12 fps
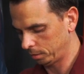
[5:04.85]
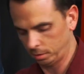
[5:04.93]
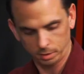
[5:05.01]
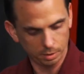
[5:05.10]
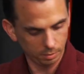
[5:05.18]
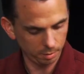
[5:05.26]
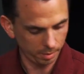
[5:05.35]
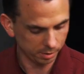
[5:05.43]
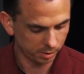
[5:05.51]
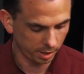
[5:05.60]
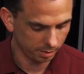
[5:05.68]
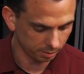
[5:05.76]
get rid of my
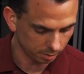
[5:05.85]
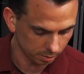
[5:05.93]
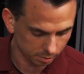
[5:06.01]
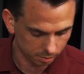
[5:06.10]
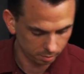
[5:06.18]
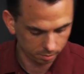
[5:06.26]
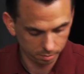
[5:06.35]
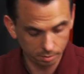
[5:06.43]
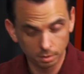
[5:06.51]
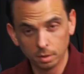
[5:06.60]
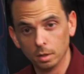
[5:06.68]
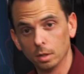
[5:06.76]
sanding disc,
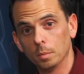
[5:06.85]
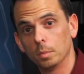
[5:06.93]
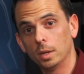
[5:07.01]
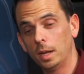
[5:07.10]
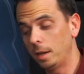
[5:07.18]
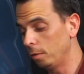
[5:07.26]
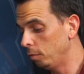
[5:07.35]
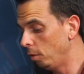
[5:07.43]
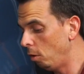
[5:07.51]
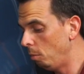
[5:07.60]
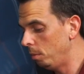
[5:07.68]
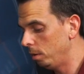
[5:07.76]
put on a
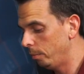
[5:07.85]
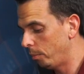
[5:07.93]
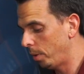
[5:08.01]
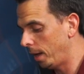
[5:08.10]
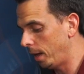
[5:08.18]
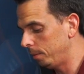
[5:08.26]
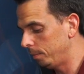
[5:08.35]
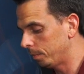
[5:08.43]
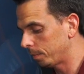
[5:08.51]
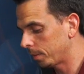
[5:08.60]
foam pad,